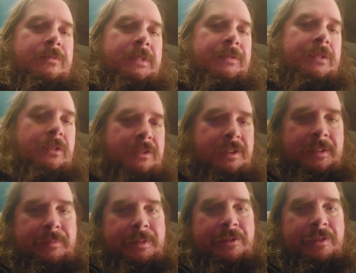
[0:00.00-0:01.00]
Of course,
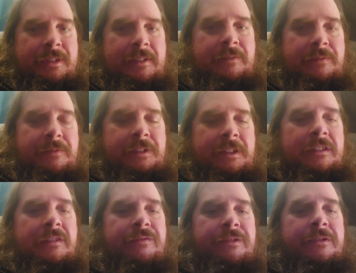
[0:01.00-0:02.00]
I've been trying to flood
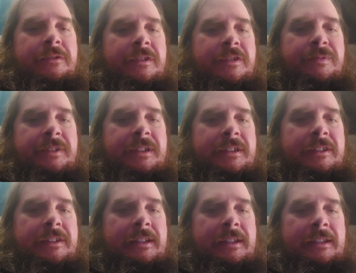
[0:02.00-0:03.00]
the fluids pretty
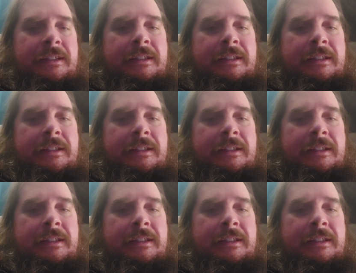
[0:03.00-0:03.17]
good.